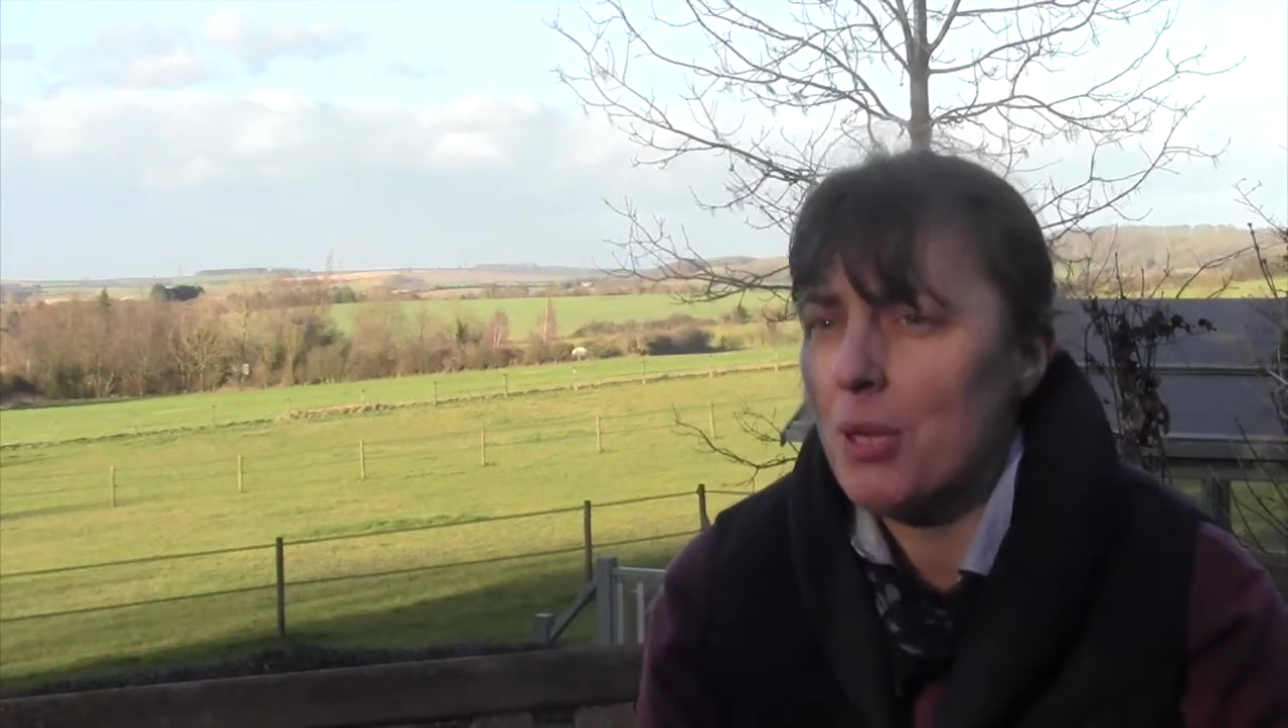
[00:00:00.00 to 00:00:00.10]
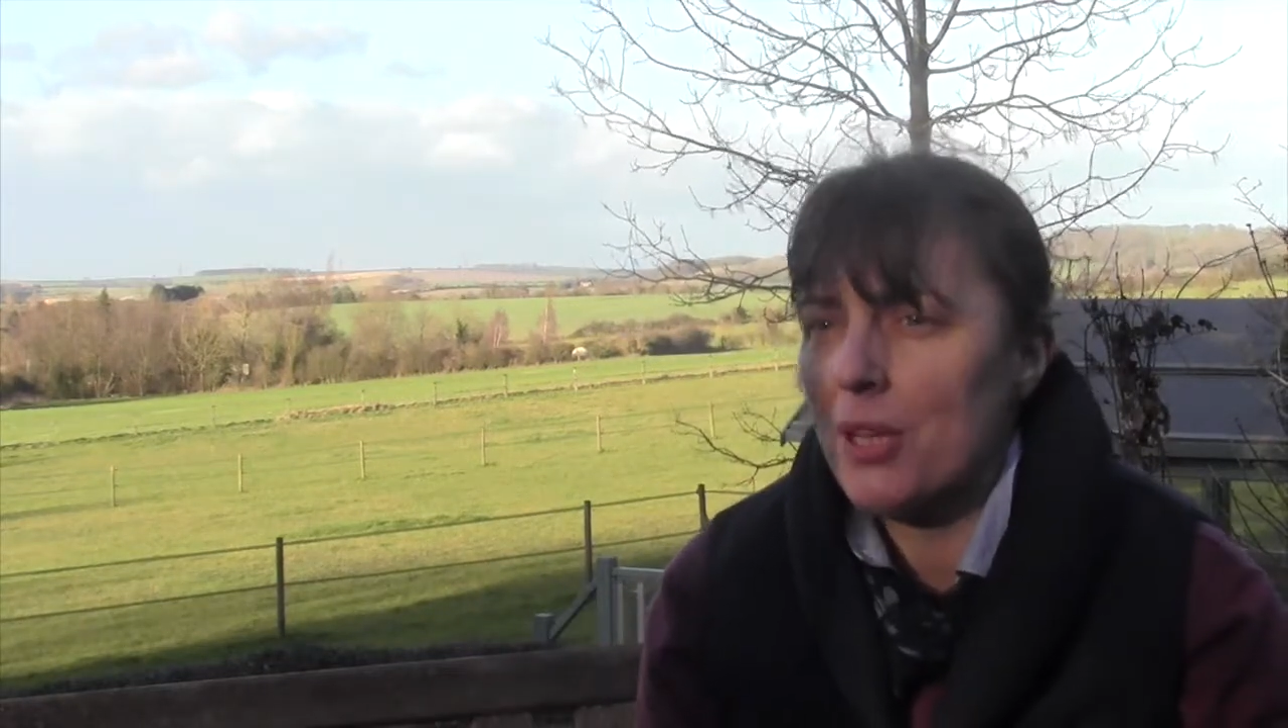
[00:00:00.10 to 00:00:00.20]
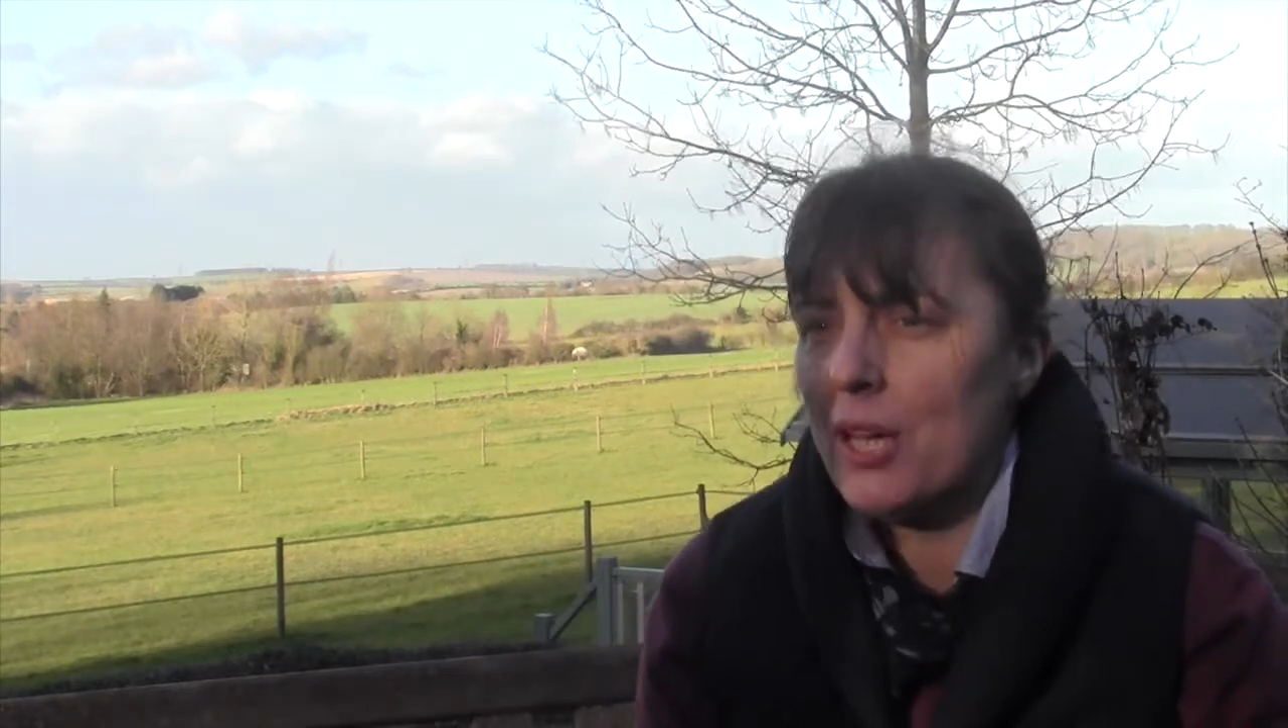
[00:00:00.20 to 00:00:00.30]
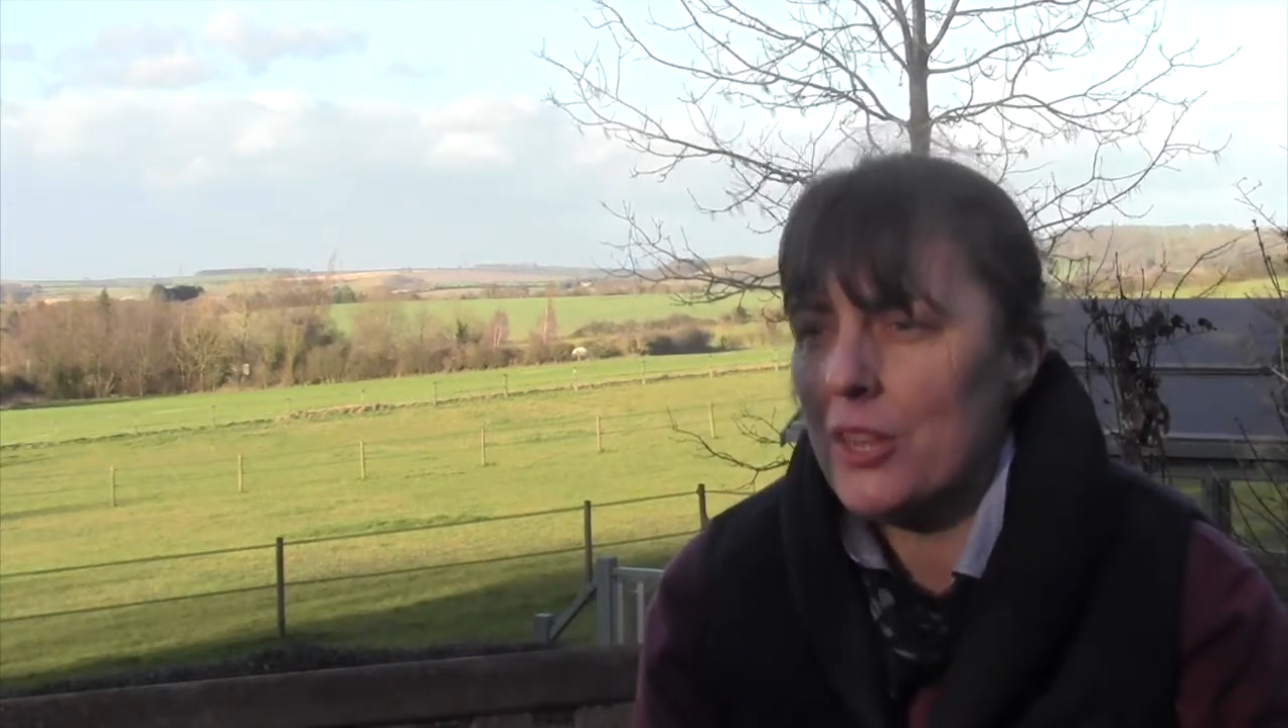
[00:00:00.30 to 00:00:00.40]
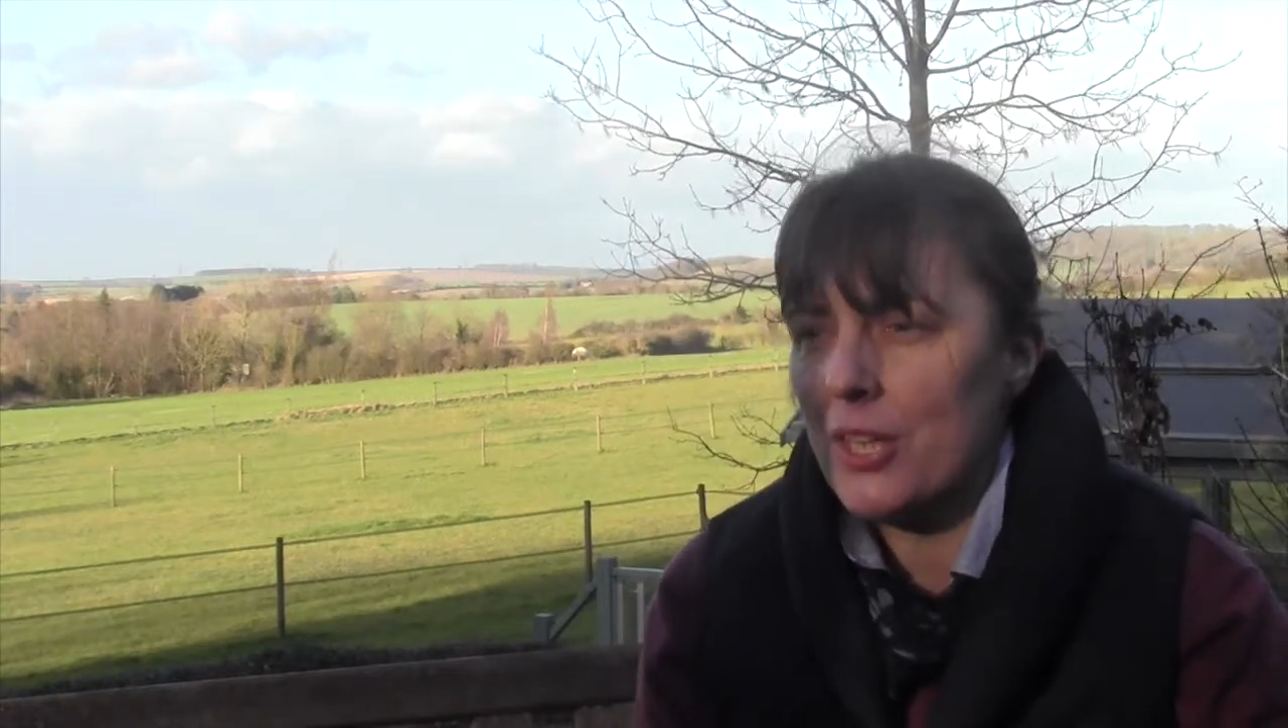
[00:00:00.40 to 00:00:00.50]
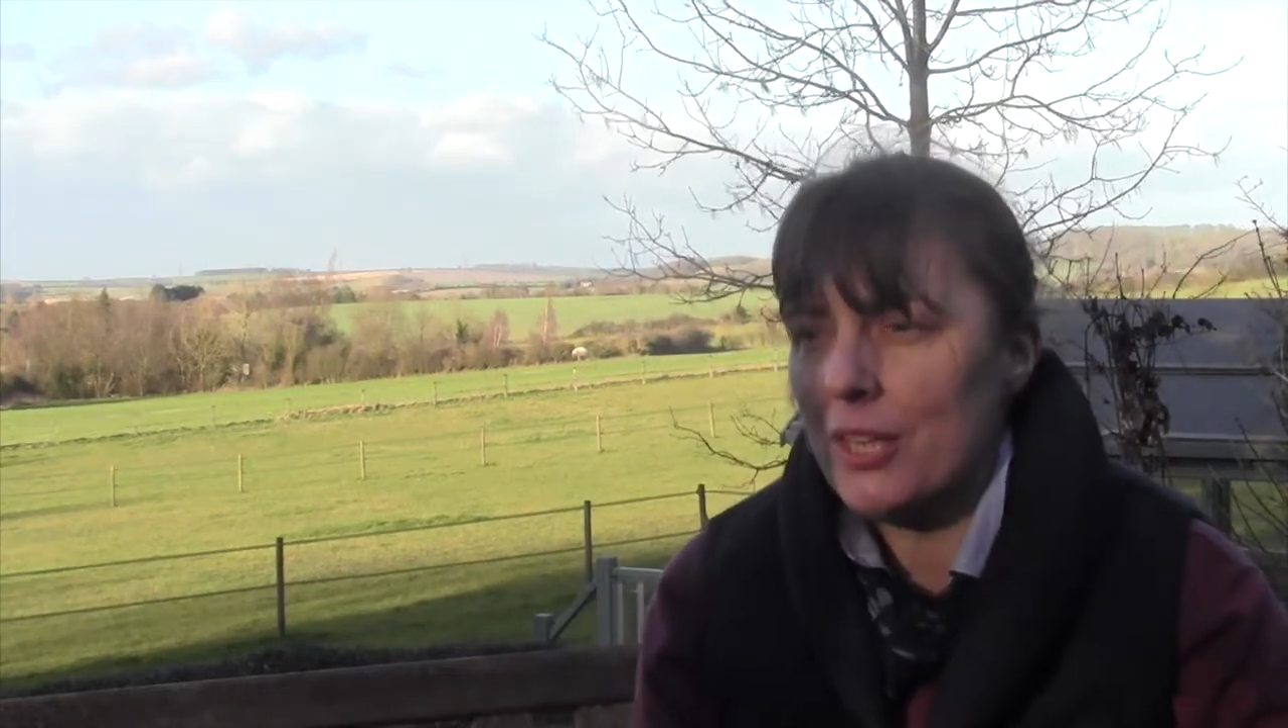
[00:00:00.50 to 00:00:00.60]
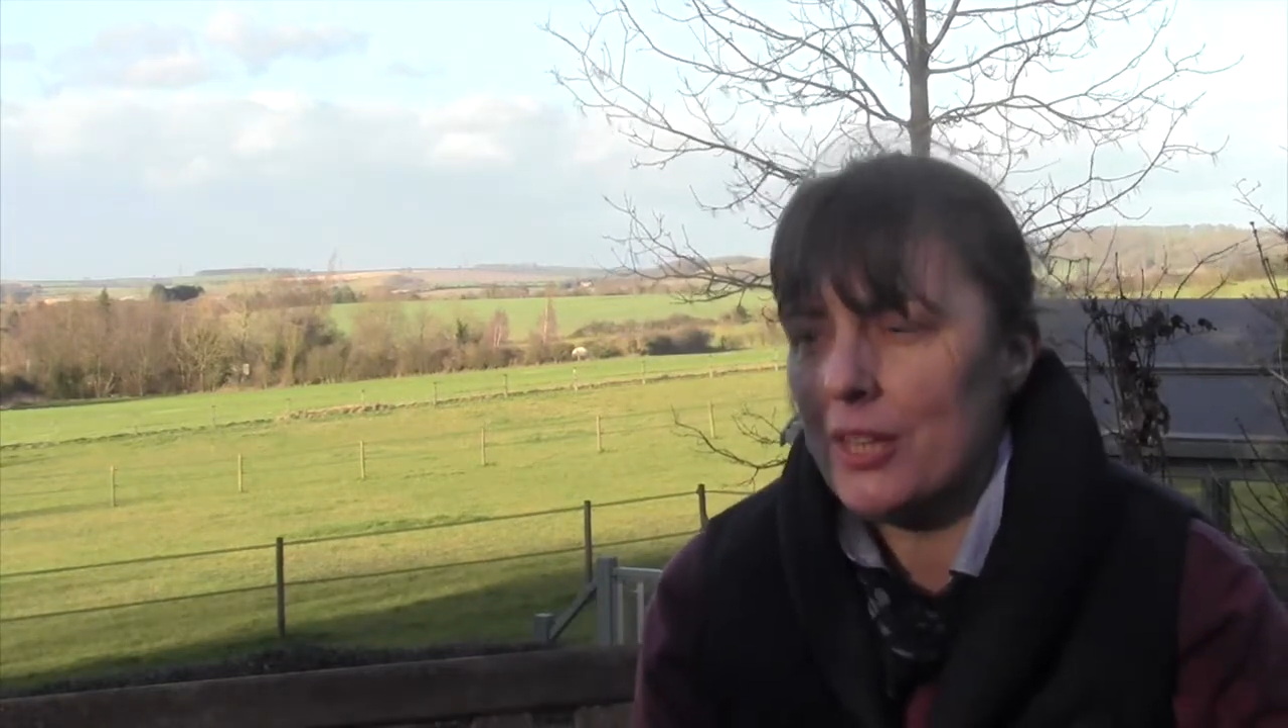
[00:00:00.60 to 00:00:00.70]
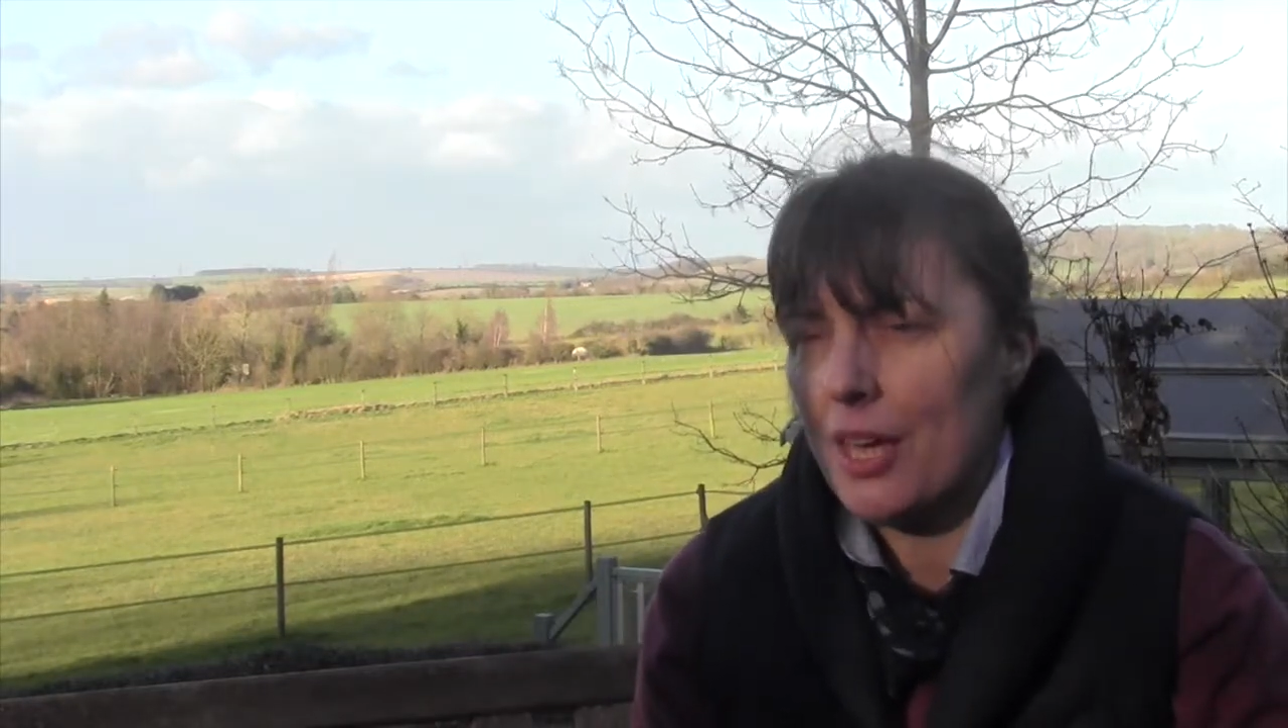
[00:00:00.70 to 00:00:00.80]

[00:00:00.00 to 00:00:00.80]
and I think